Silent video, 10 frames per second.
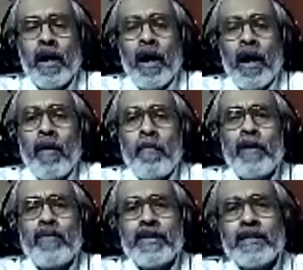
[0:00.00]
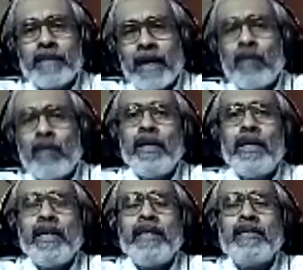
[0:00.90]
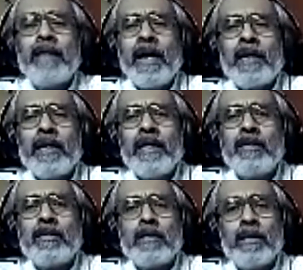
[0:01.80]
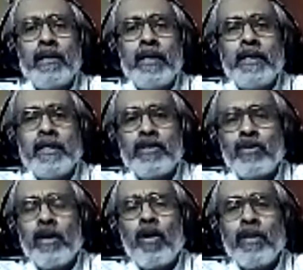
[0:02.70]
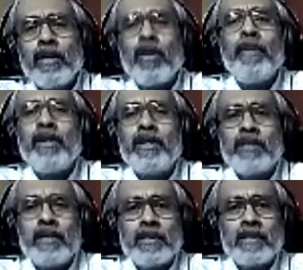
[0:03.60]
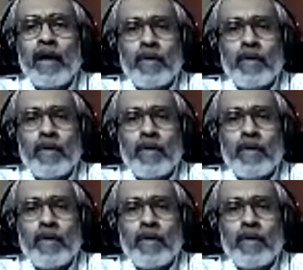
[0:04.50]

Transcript: But what the cyclone did is that it uh, it destroyed all the communication towers.